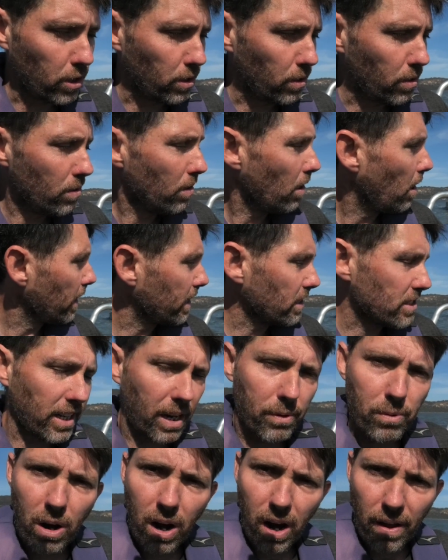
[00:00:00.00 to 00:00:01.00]
to, I could
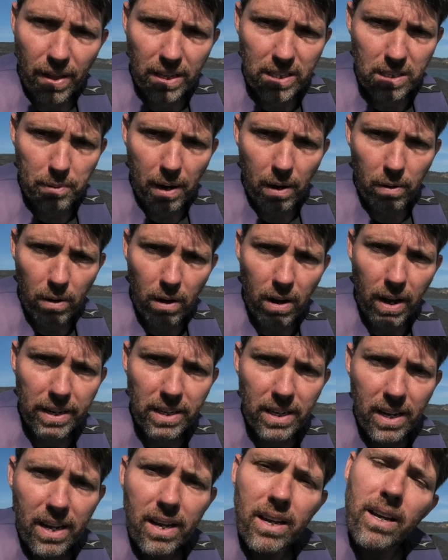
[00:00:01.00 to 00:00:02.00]
say, right, that's about
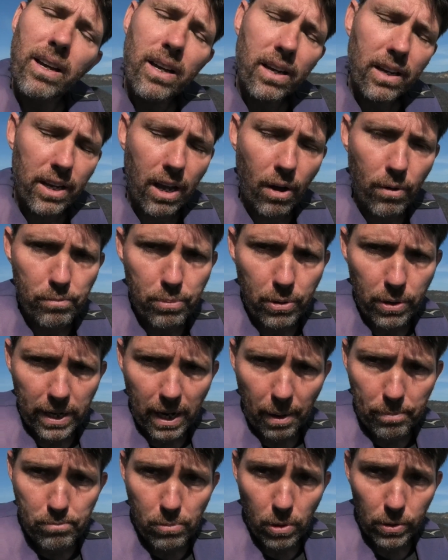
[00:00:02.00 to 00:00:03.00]
right, go and put a
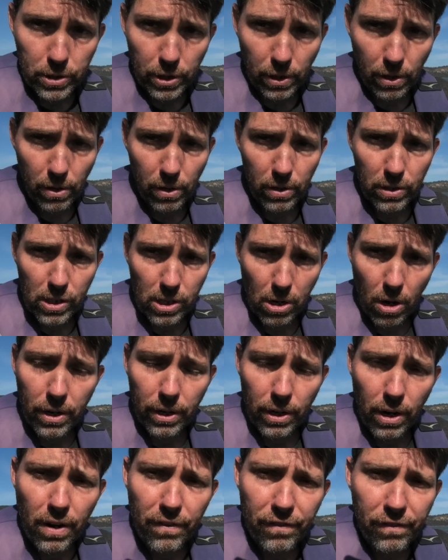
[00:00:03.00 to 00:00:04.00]
couple more turns,
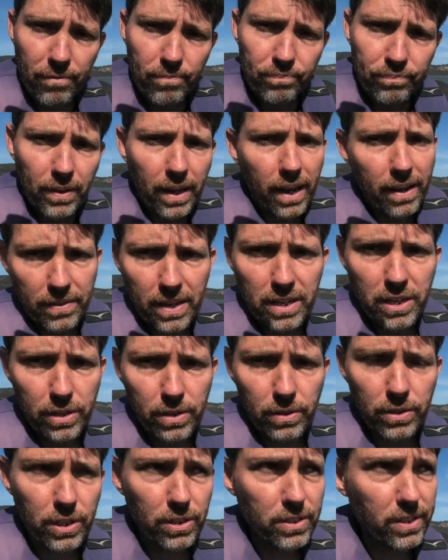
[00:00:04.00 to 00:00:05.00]
lock it off, and then you're
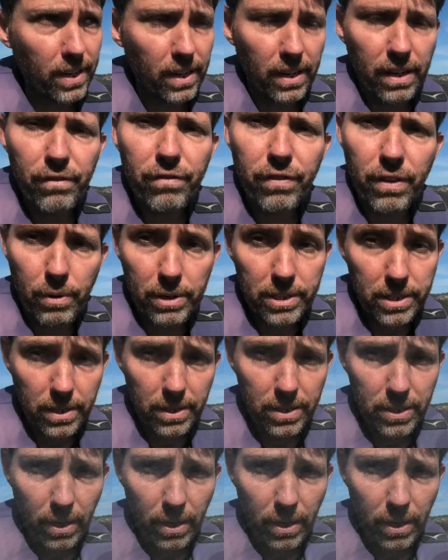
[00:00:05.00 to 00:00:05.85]
good to settle in for the rest of the